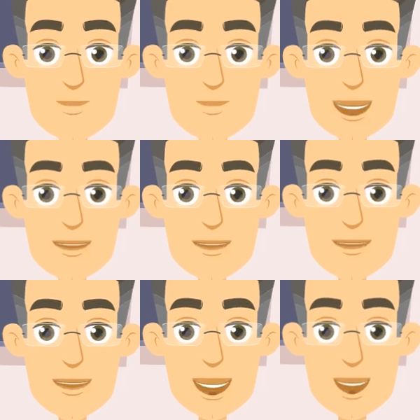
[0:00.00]
So now
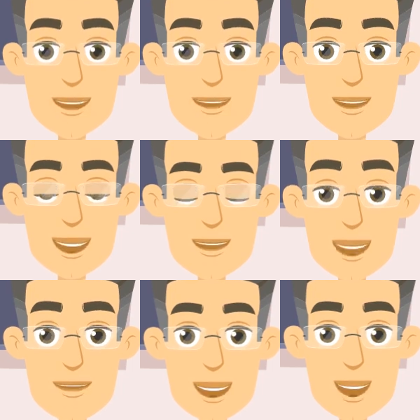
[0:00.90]
let's take a look at
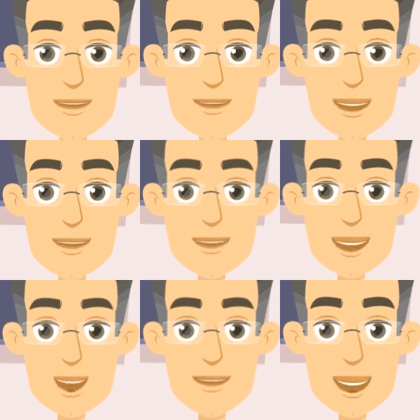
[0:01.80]
how a sprained knee is
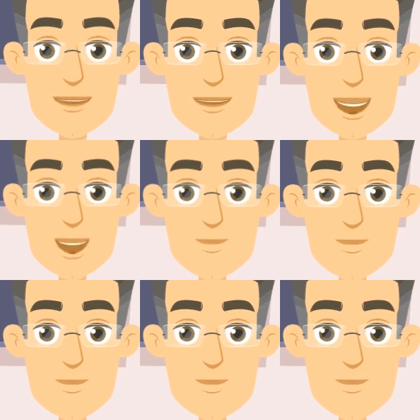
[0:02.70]
diagnosed.